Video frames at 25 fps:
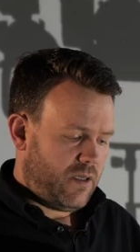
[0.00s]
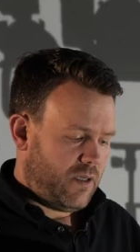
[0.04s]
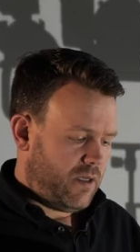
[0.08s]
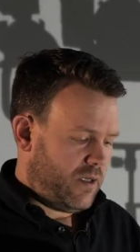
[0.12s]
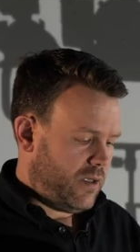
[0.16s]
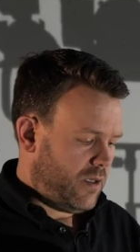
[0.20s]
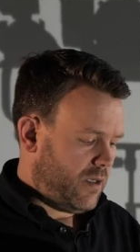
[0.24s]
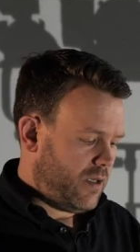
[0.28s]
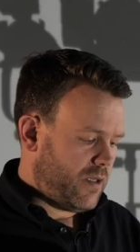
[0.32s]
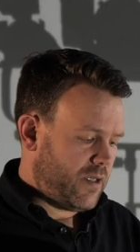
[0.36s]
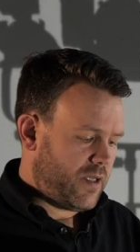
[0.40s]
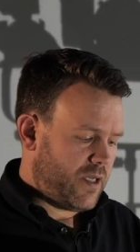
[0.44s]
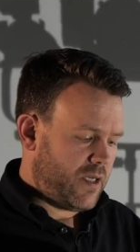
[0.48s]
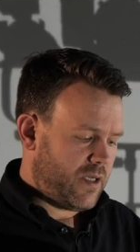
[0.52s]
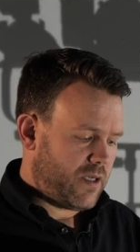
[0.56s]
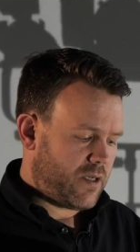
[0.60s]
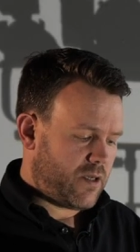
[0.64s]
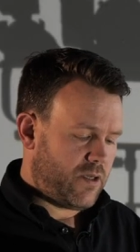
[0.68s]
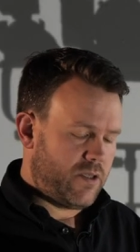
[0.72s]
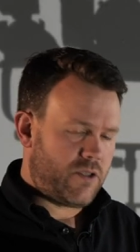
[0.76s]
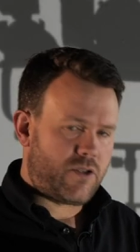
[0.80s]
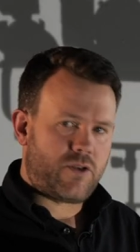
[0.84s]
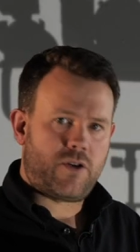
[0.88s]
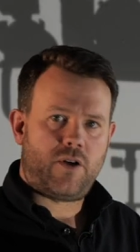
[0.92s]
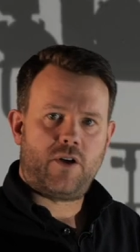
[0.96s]
All the
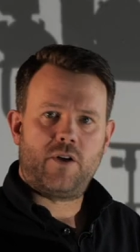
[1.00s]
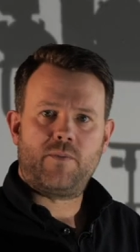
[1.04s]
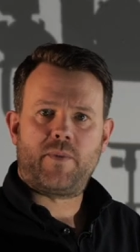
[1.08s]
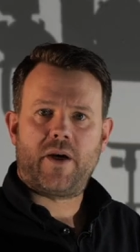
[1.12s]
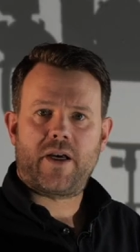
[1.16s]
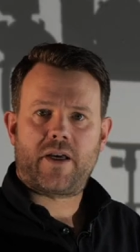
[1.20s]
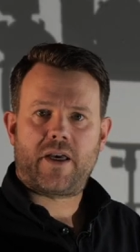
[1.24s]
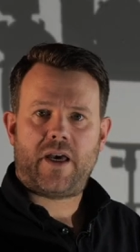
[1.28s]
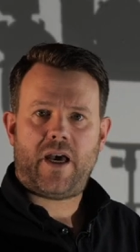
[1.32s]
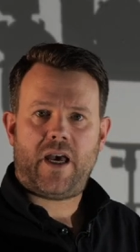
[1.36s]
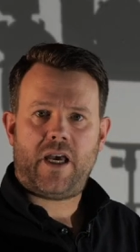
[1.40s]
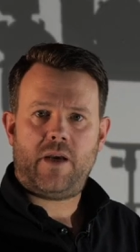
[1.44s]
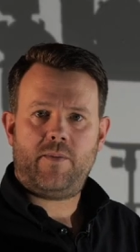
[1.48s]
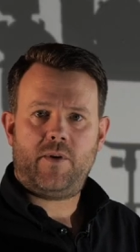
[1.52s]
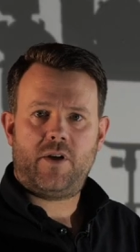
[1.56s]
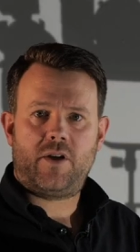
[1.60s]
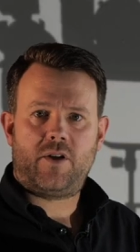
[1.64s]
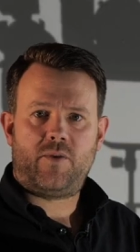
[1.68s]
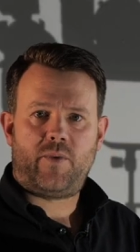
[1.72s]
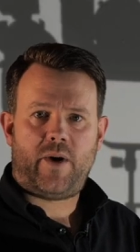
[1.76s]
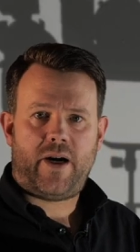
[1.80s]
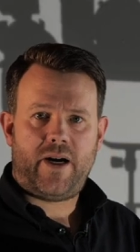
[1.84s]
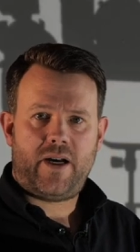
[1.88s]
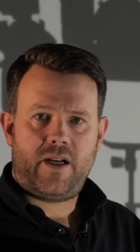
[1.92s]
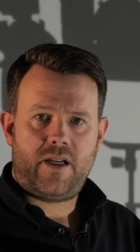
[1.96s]
control by cable
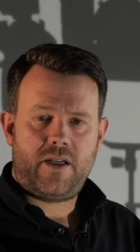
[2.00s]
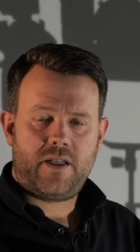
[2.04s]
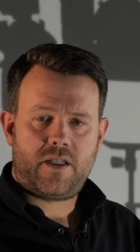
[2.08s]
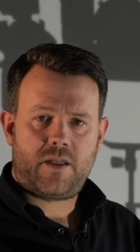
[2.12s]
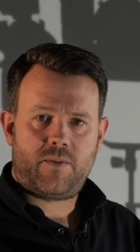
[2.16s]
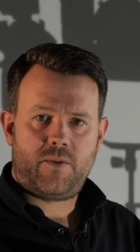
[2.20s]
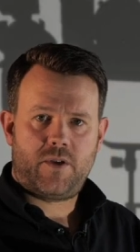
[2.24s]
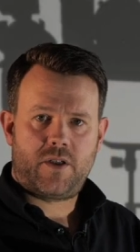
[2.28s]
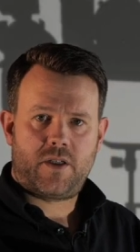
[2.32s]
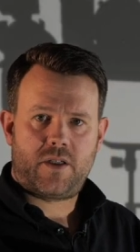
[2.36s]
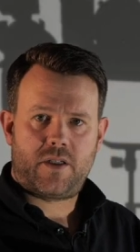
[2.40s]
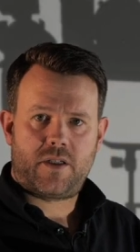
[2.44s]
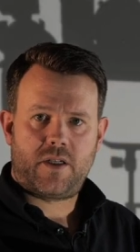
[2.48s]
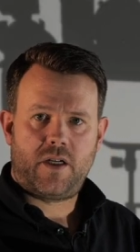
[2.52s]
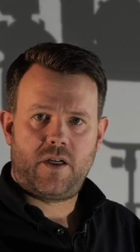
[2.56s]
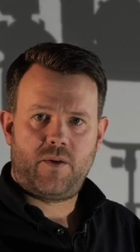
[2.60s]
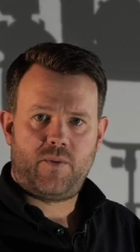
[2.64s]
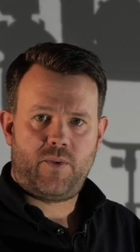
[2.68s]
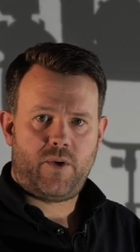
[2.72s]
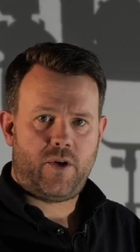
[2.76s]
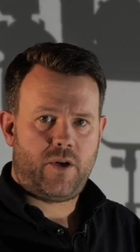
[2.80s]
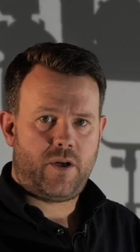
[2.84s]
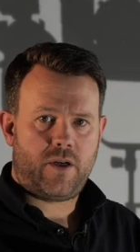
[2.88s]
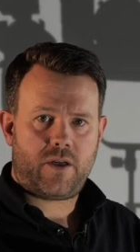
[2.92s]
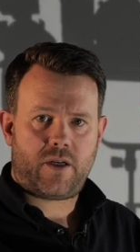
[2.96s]
or wireless would still
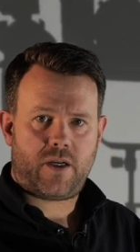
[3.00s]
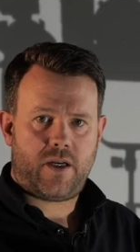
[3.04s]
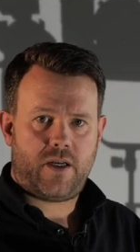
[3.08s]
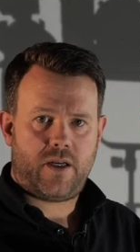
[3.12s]
work